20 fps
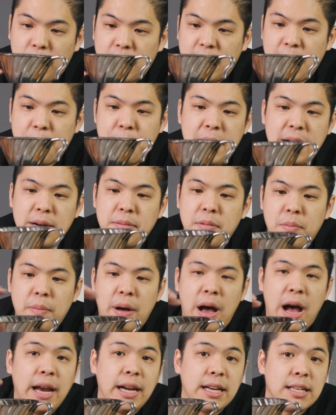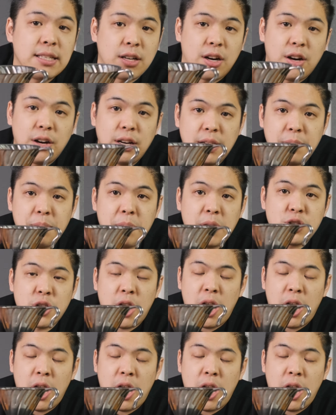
the minimum height is already much